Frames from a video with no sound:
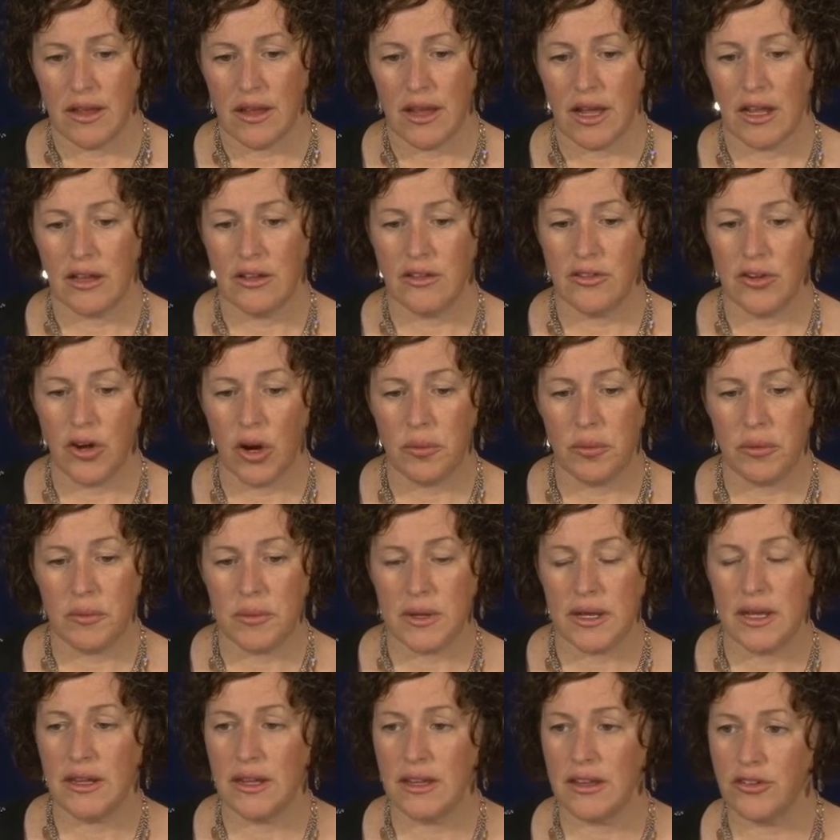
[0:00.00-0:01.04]
And
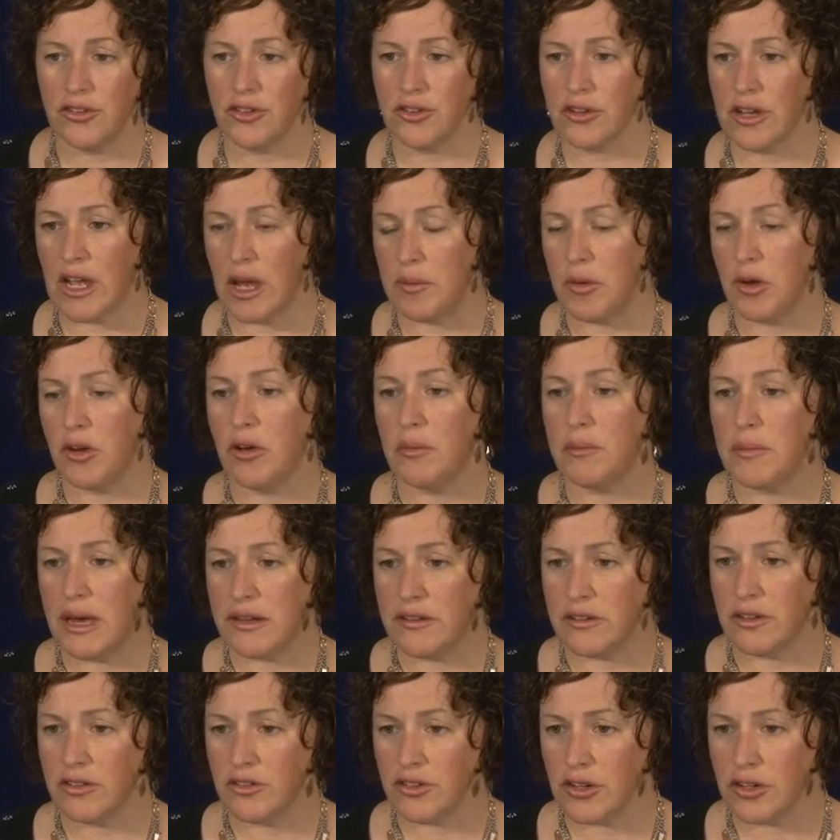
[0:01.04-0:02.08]
dopamine is your chemical
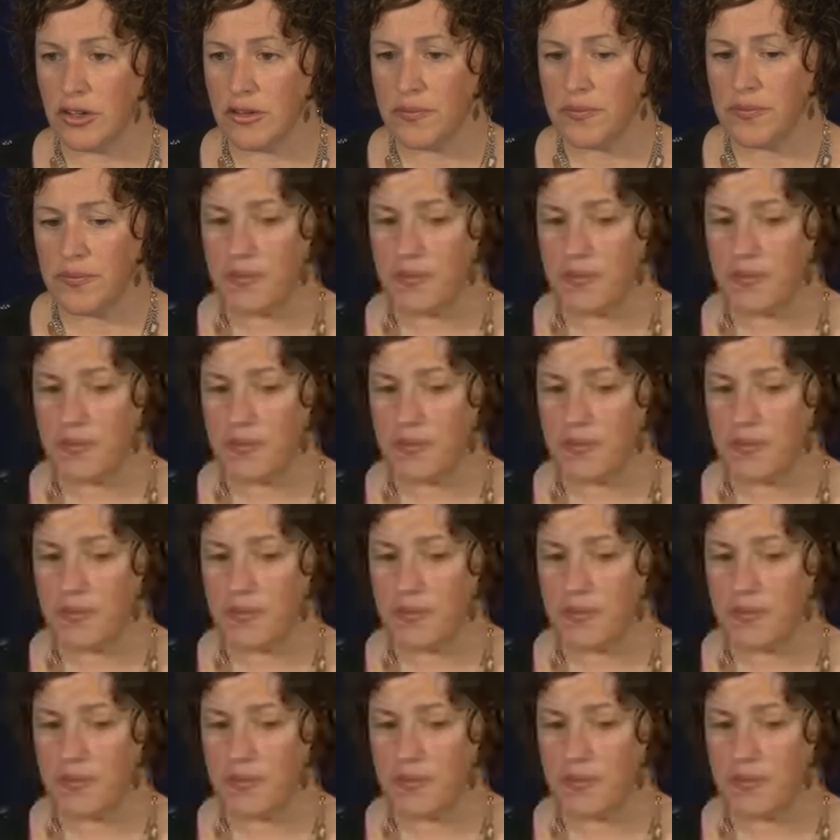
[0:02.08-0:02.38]
messenger